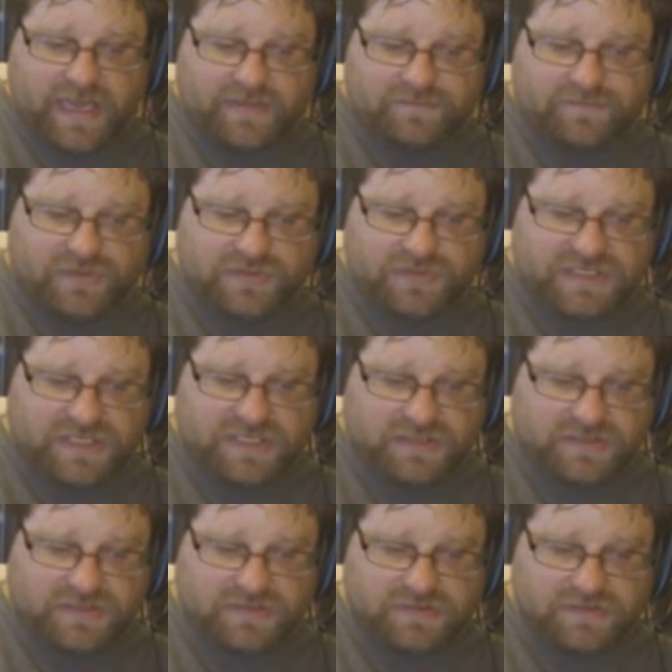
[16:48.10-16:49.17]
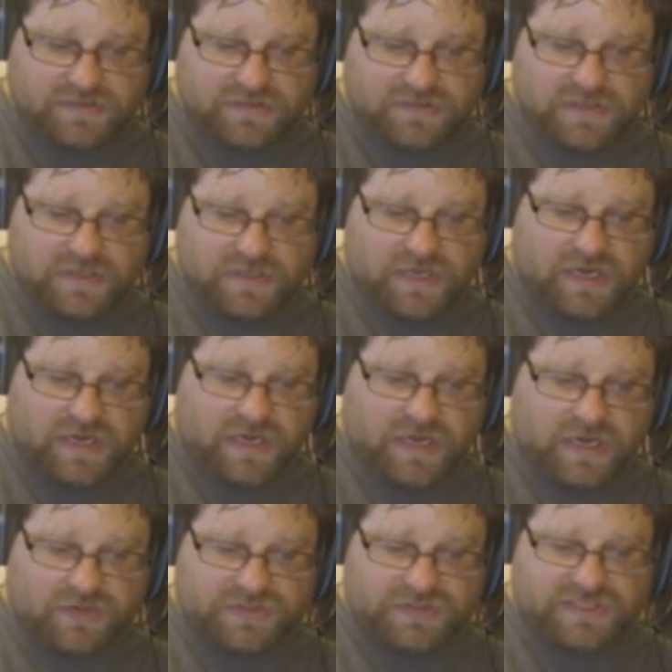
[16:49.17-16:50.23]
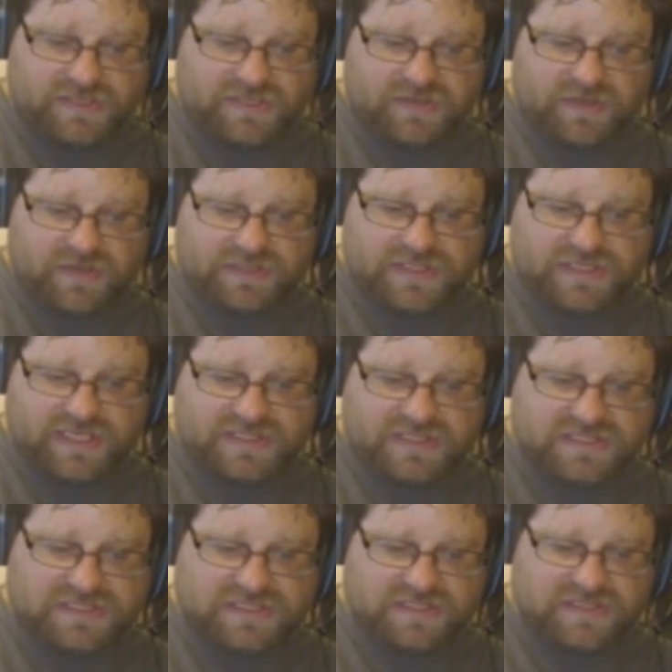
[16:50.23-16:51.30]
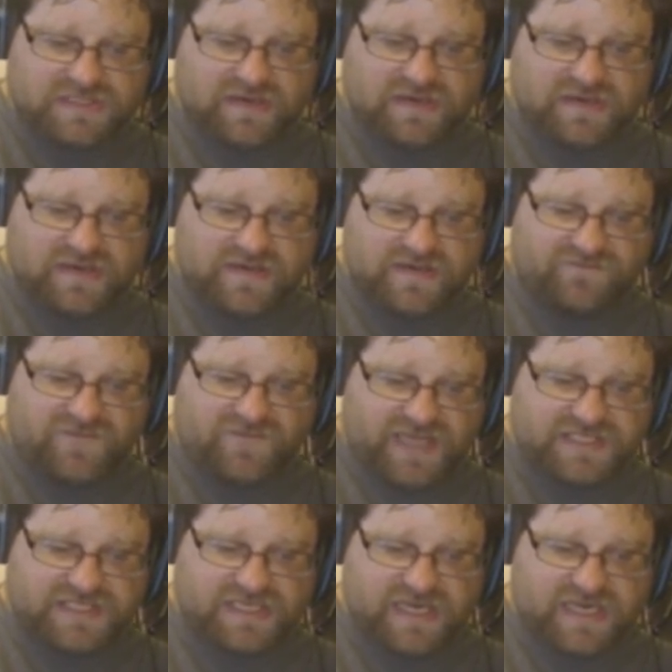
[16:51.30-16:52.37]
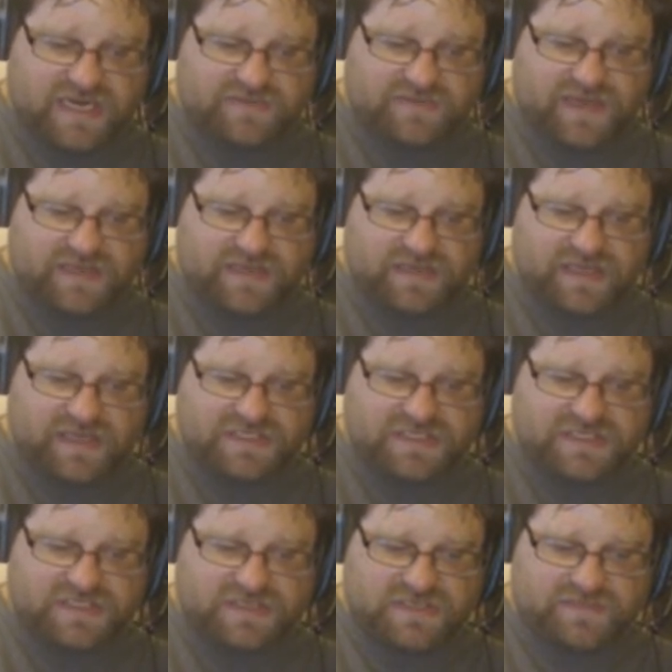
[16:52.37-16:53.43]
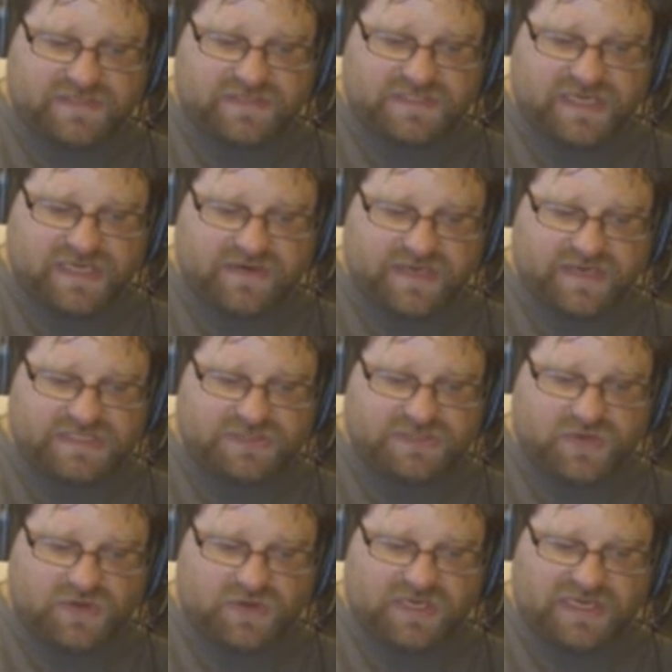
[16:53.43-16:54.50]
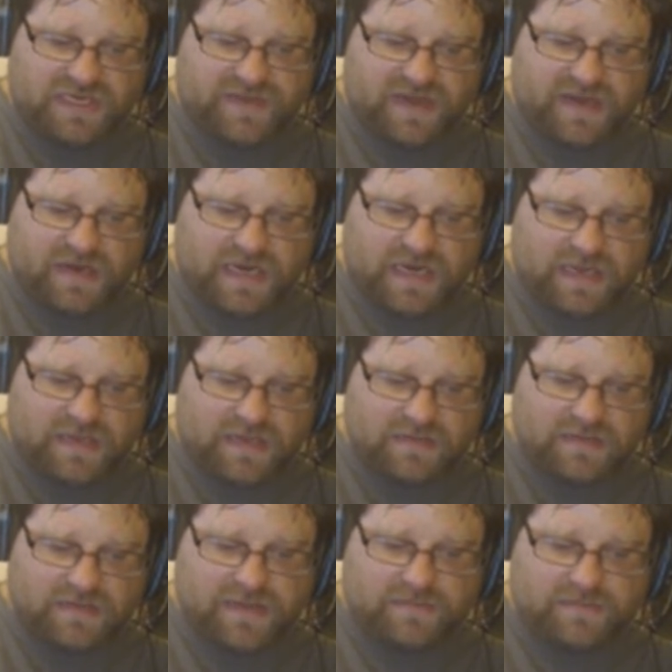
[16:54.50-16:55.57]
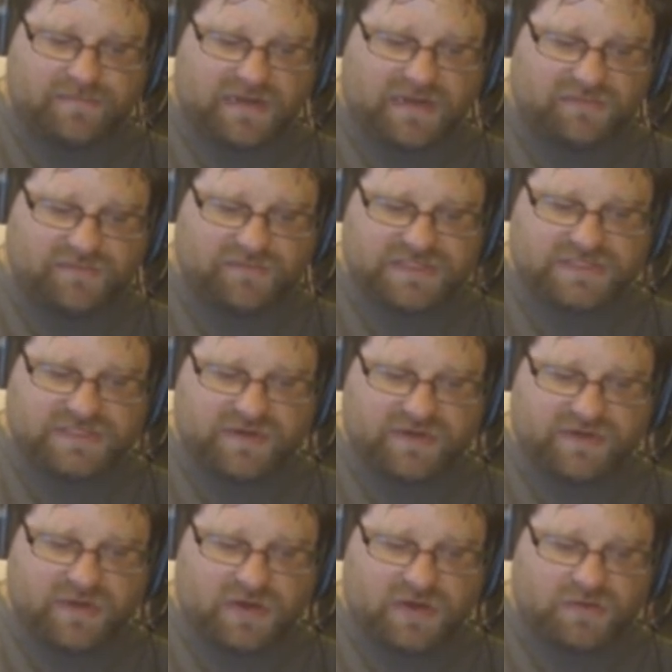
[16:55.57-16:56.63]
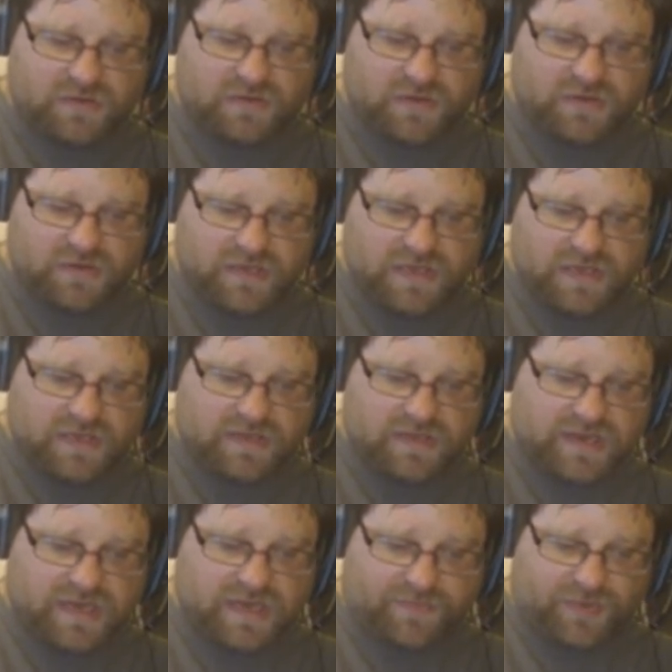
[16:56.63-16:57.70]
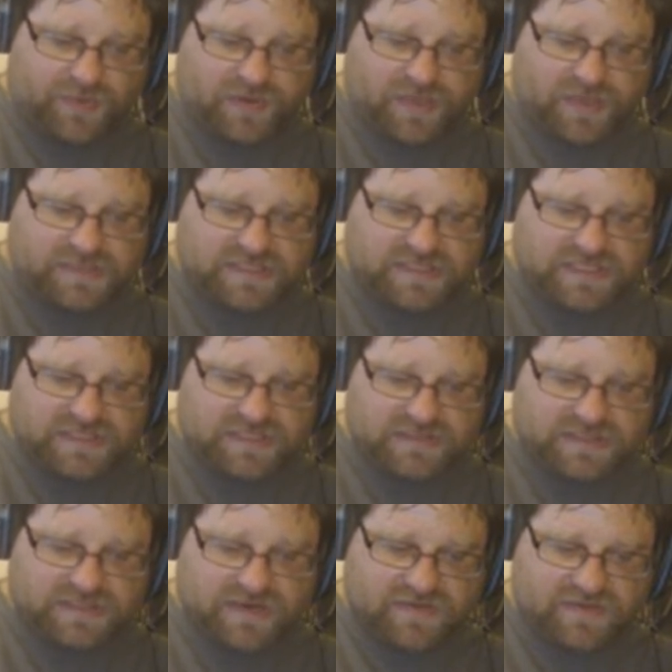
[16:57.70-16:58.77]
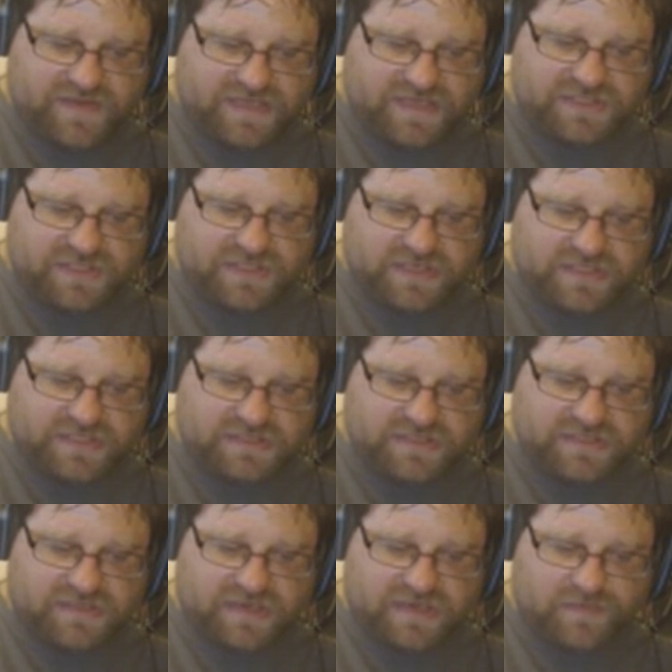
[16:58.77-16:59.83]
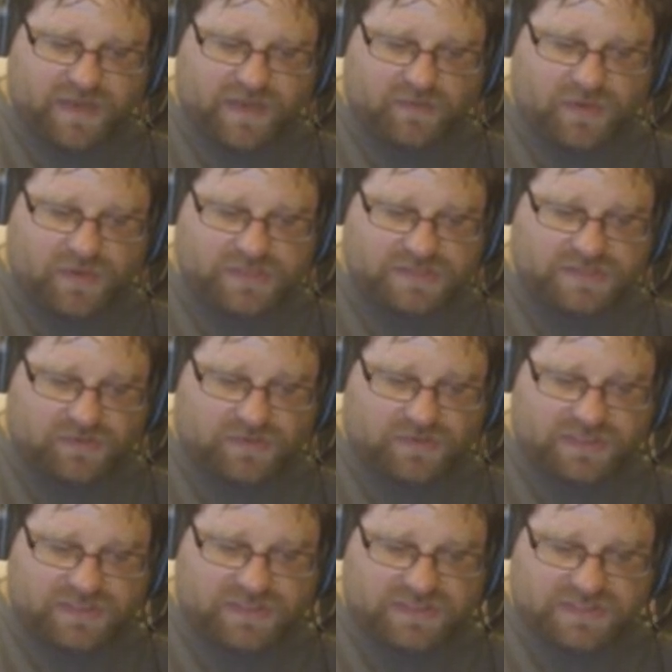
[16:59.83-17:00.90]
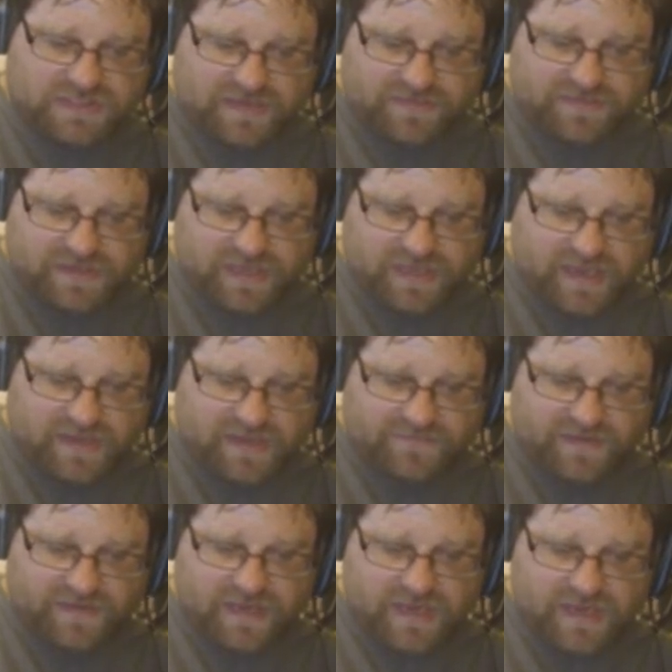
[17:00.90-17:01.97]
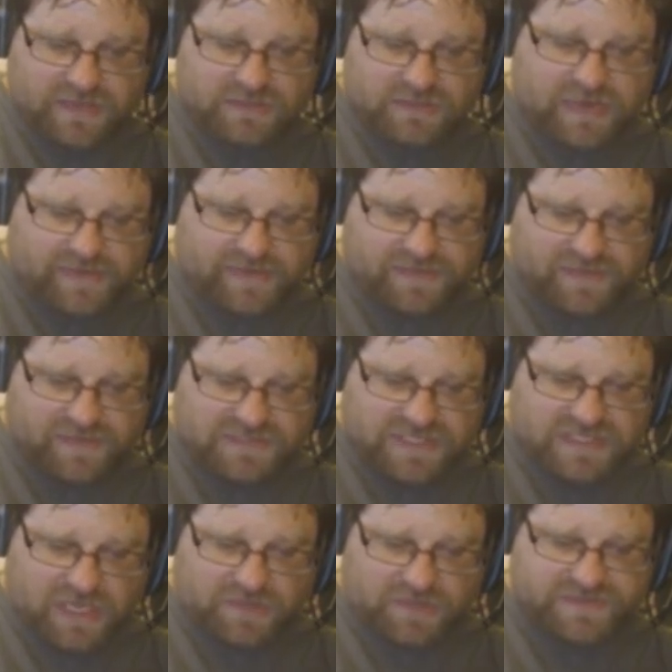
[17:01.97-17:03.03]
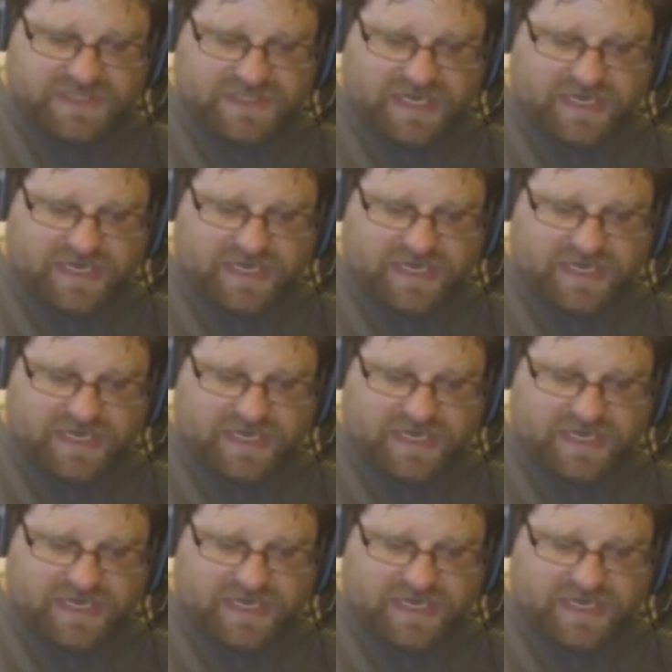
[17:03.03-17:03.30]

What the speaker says: Boozy are ghost enthusiasts, fascinated by the legend of the scariest road in America, Mount Misery Road. The couple continues their adventure into the nearby woods, only to discover they have trapped themselves in a